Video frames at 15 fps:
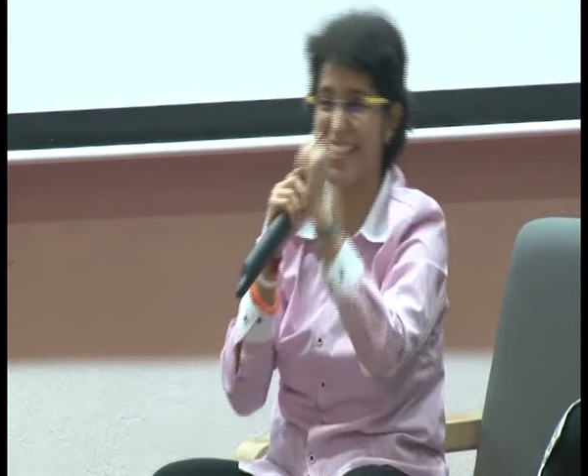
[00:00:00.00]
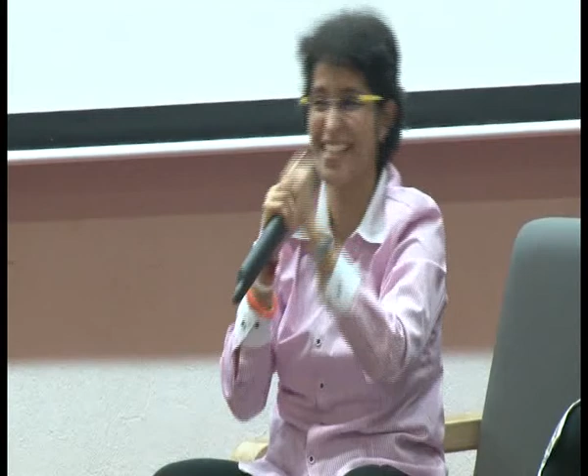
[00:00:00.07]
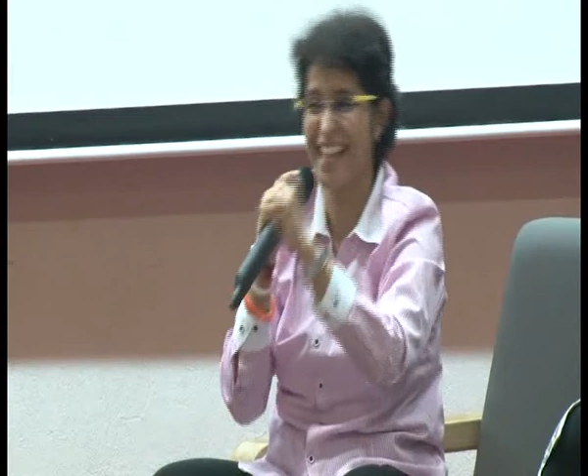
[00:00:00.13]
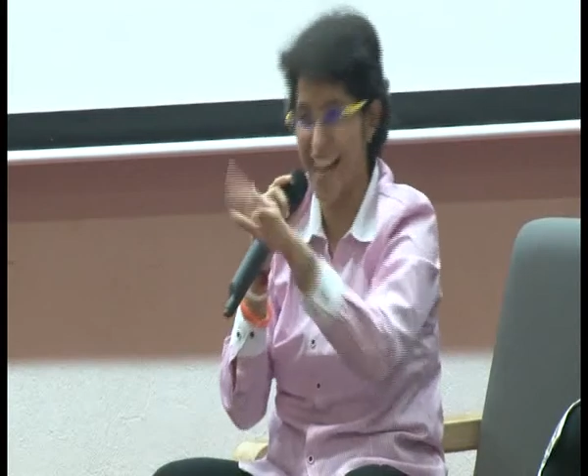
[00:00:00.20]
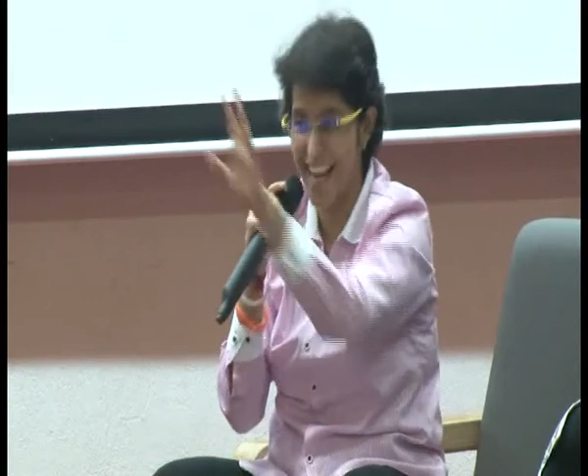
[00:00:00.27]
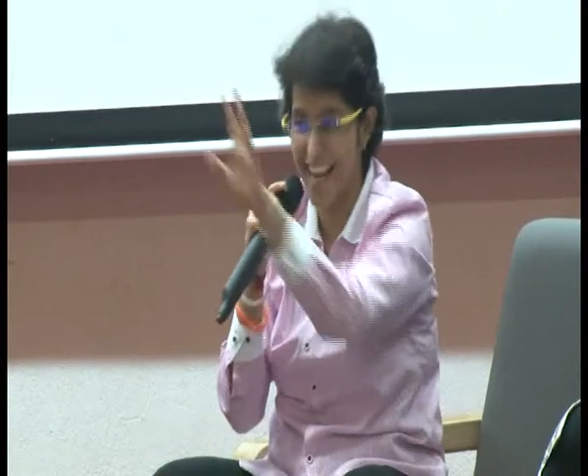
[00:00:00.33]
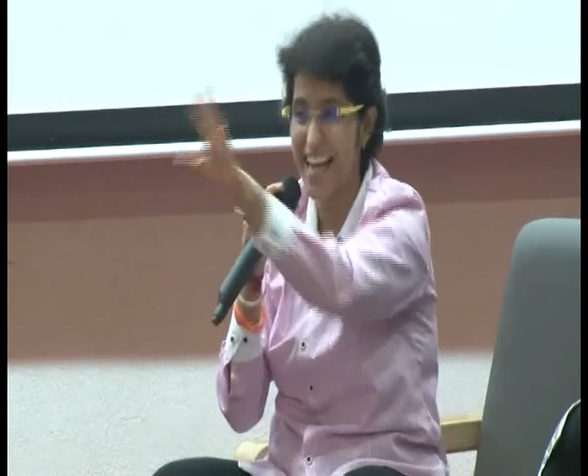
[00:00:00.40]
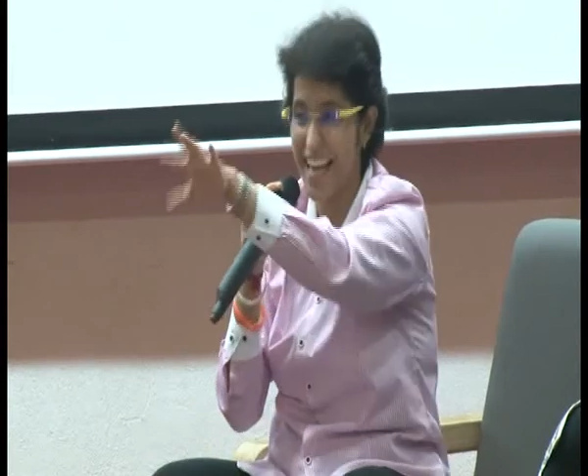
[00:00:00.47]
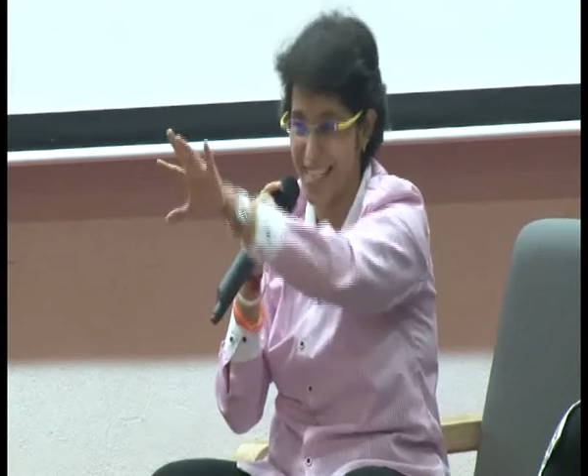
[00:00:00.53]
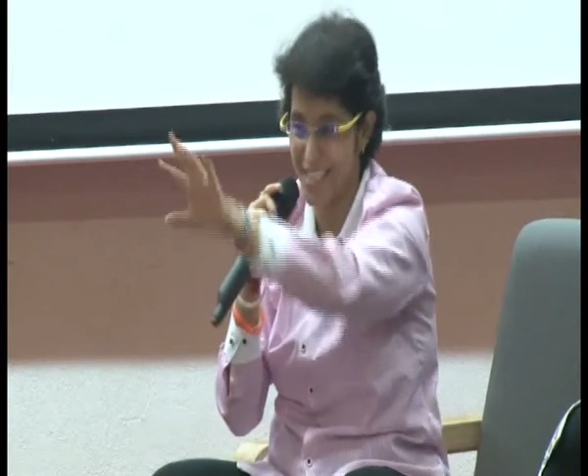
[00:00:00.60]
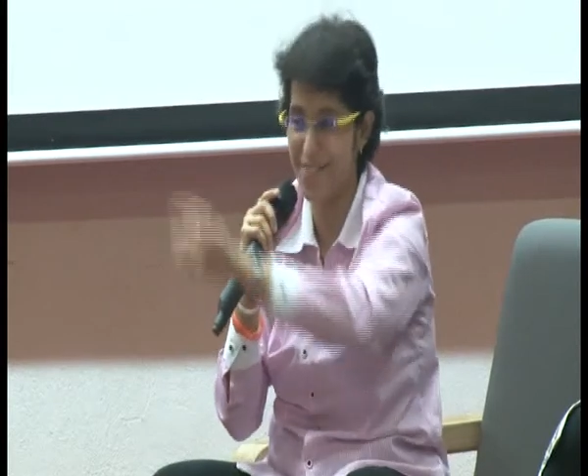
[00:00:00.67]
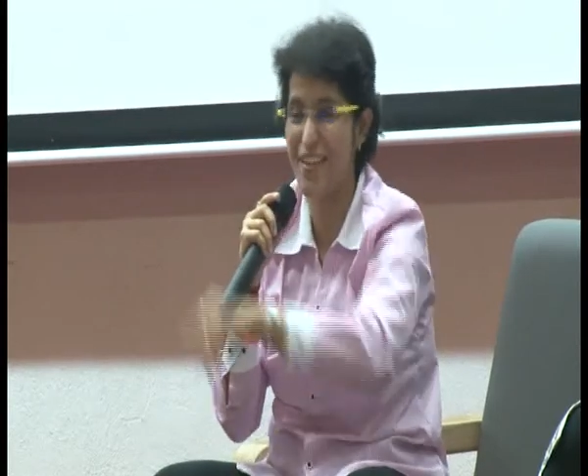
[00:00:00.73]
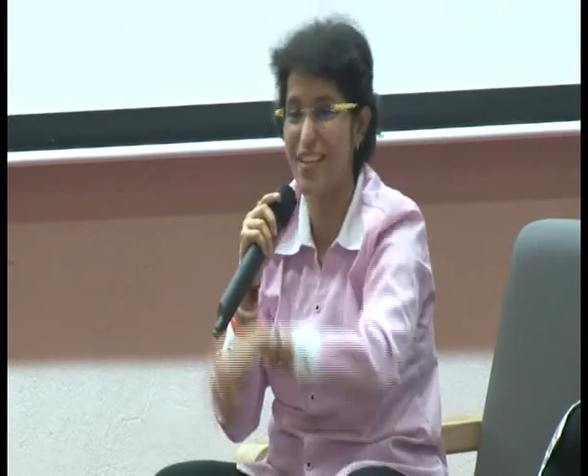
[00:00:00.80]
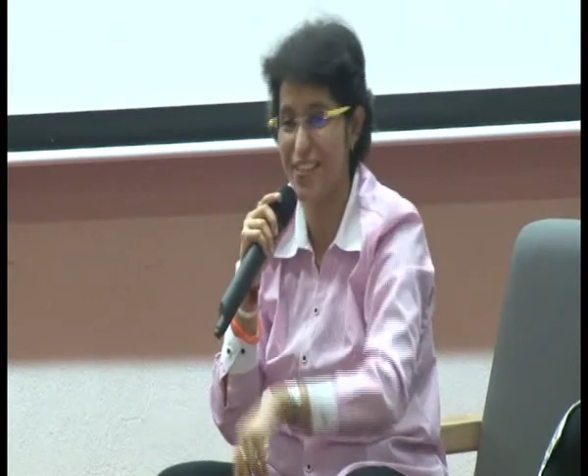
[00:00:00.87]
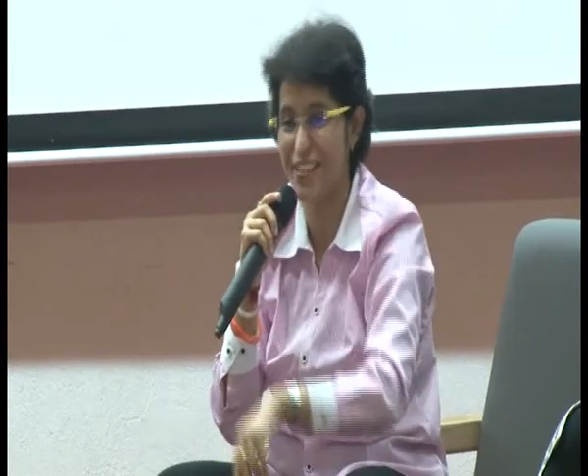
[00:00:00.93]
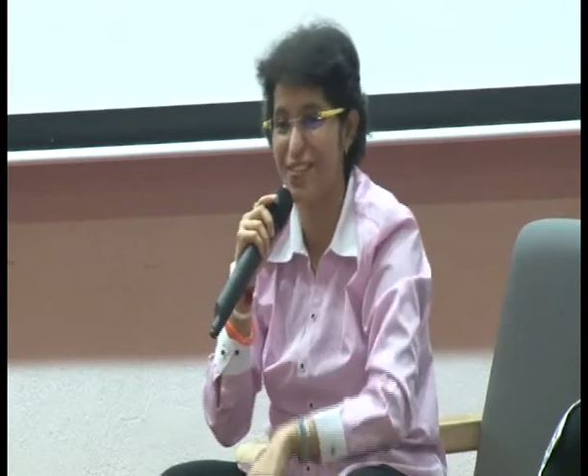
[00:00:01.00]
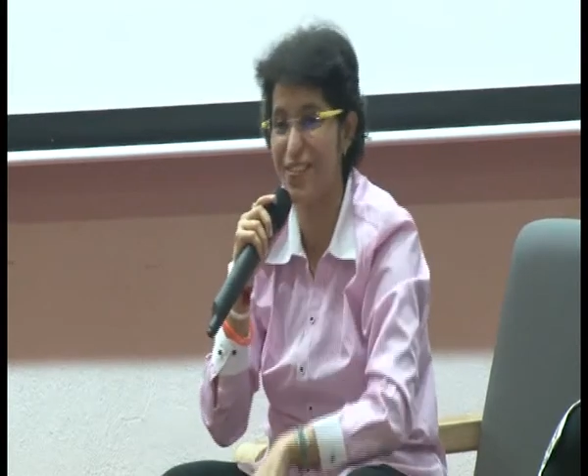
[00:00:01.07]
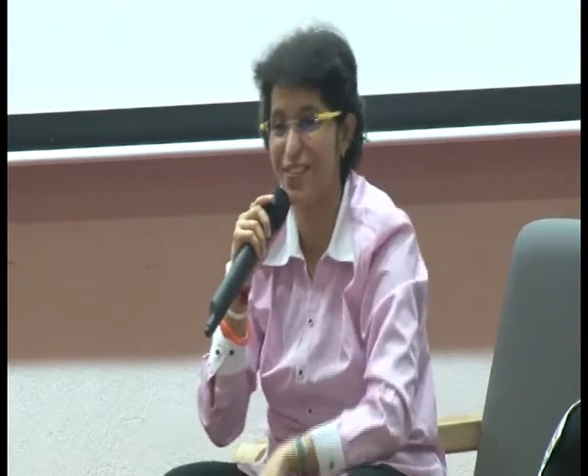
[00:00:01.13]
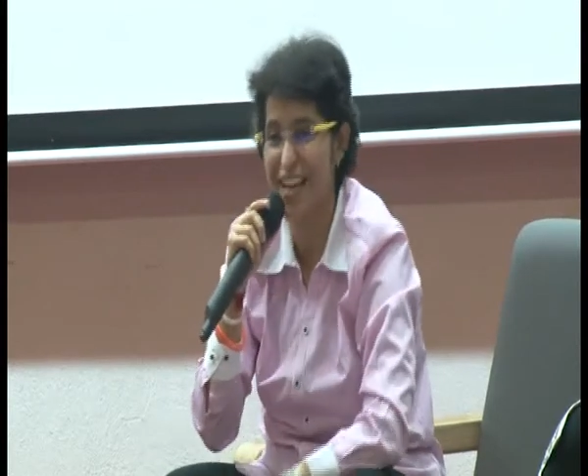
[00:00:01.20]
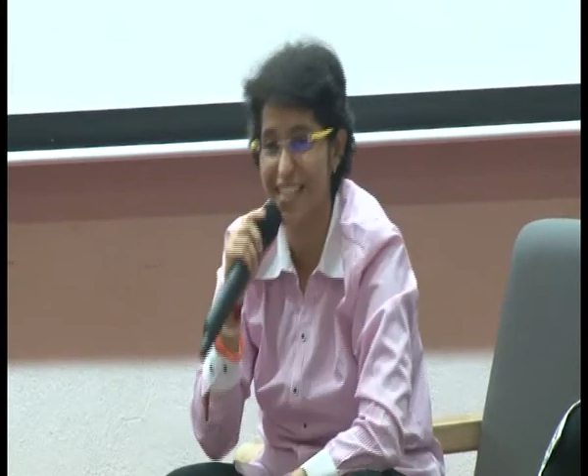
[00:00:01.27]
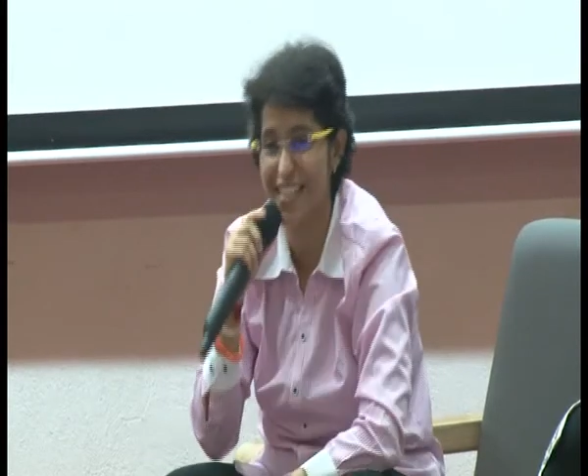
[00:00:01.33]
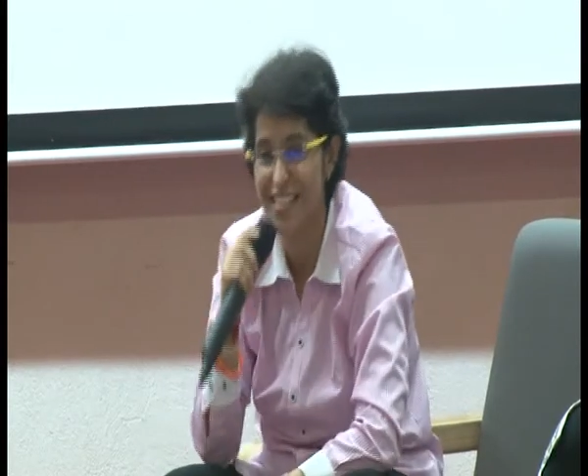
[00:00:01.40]
Next, I'll explain
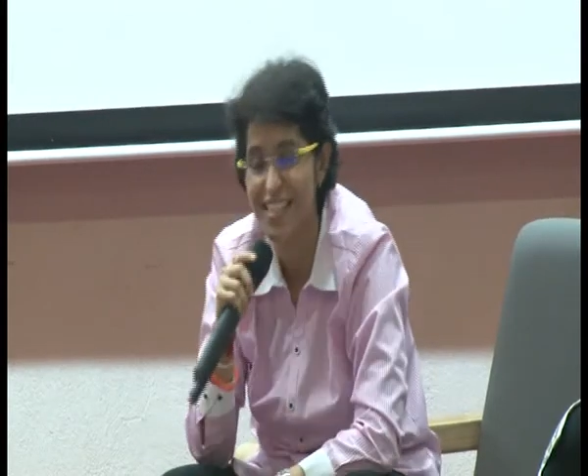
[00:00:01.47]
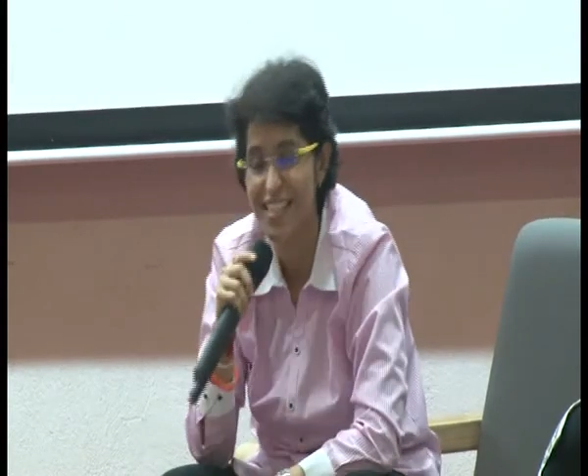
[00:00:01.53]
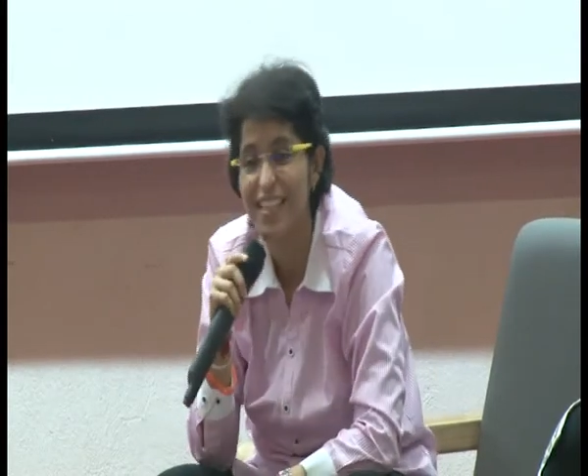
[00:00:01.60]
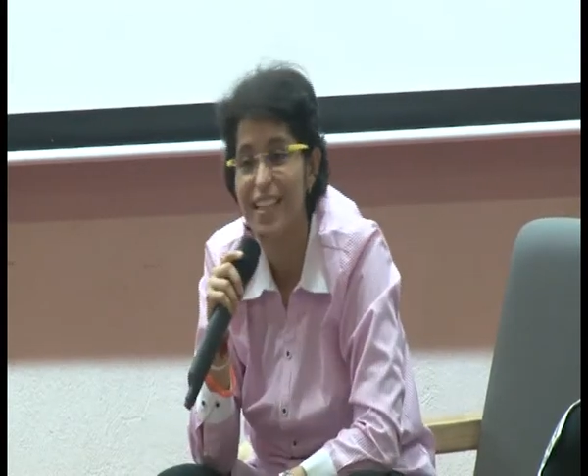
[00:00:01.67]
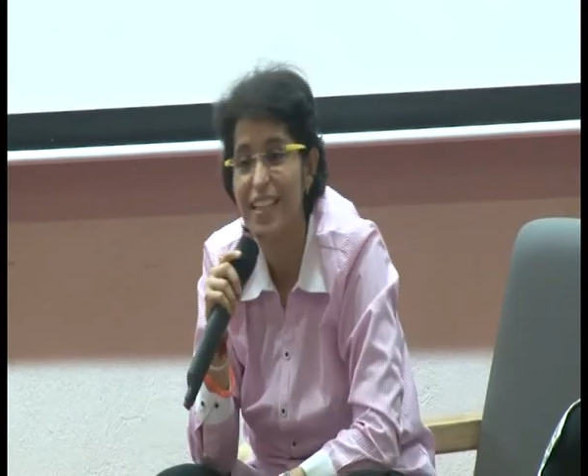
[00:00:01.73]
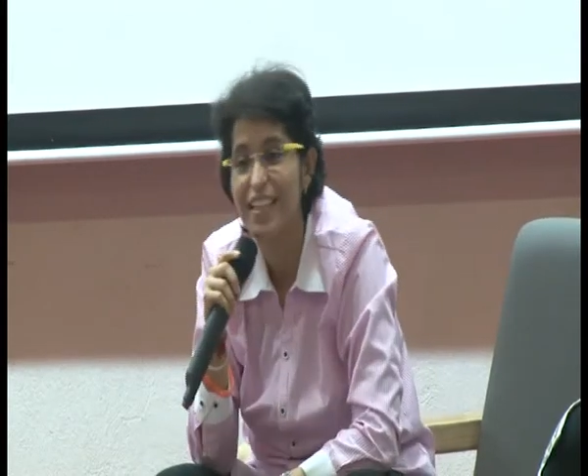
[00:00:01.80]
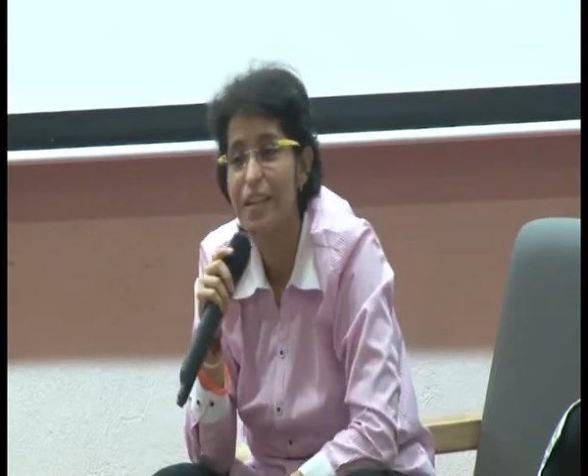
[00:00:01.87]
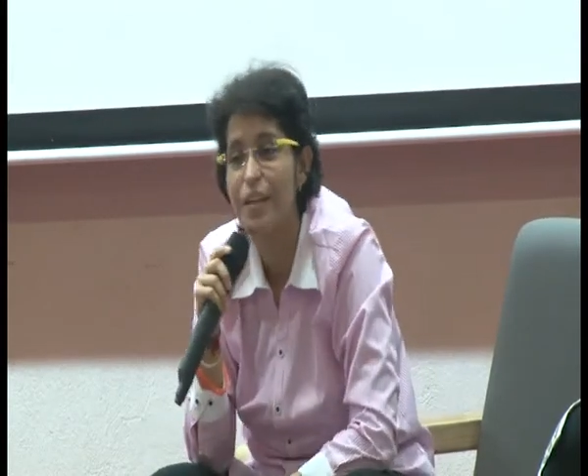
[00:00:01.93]
it to you. Next.